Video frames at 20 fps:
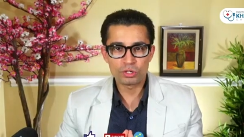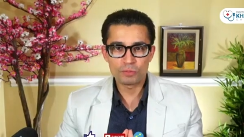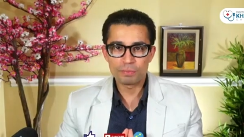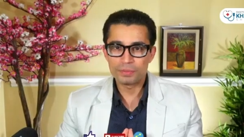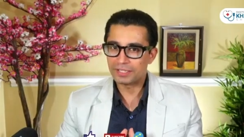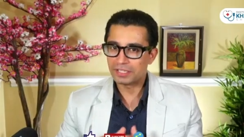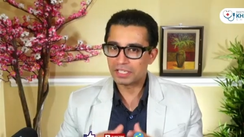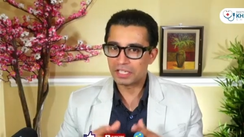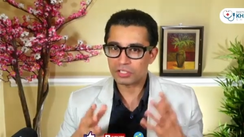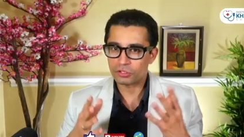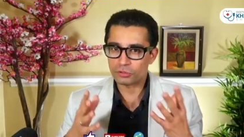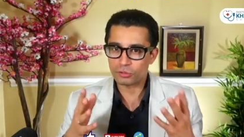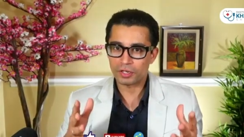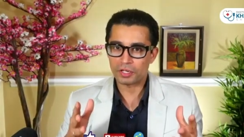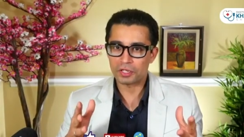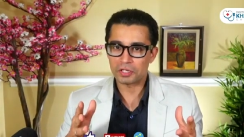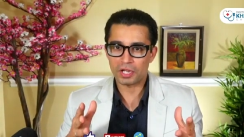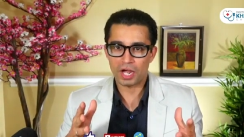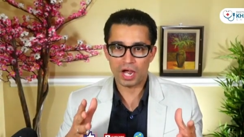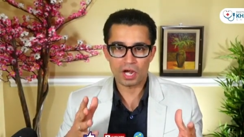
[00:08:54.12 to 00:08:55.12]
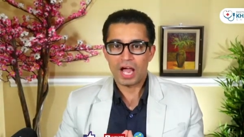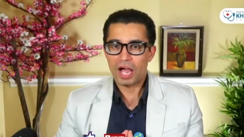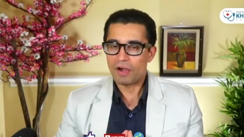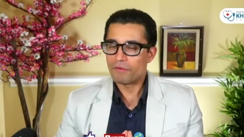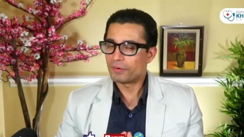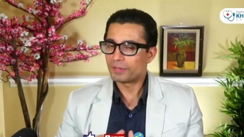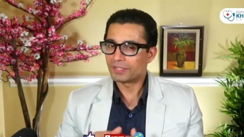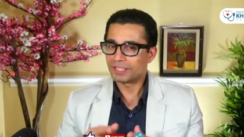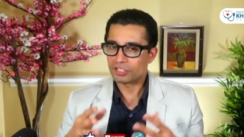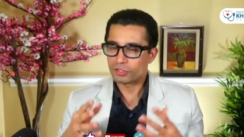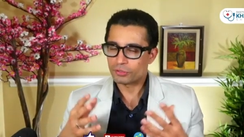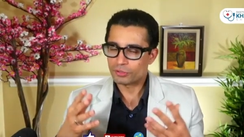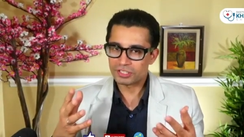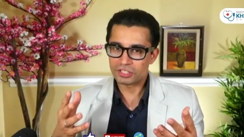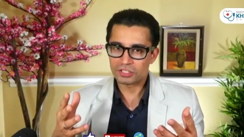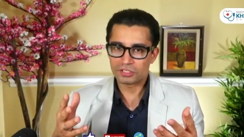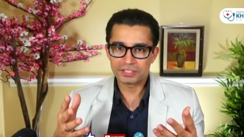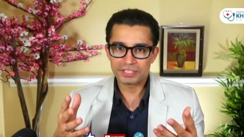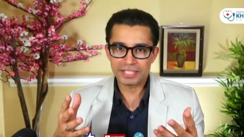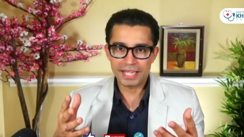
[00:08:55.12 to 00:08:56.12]
could be a little tricky. However, the
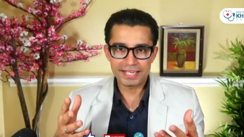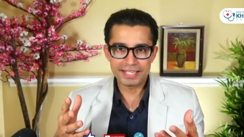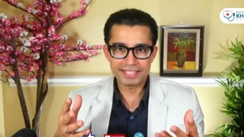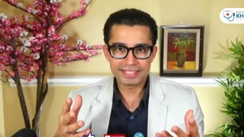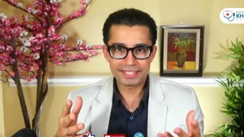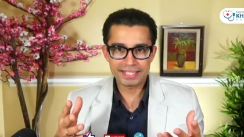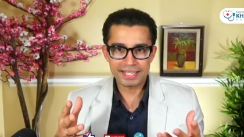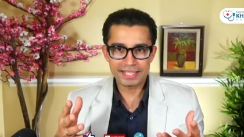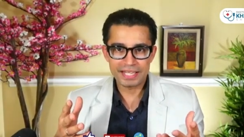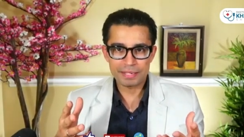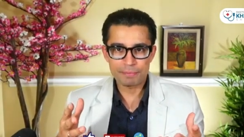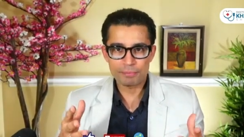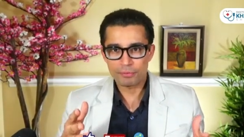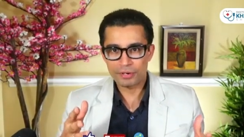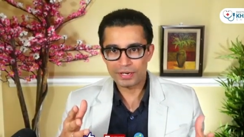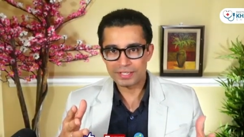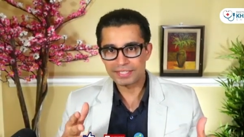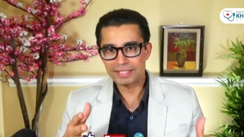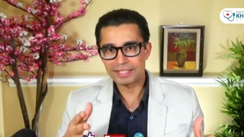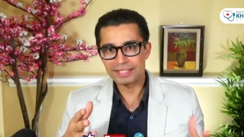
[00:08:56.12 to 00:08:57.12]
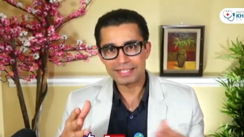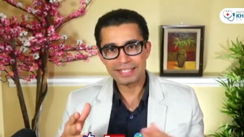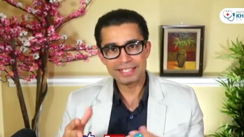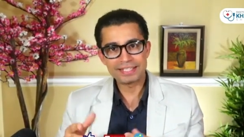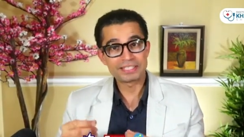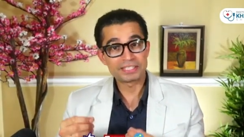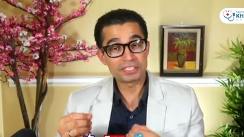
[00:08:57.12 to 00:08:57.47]
traditional Chinese say that pressing these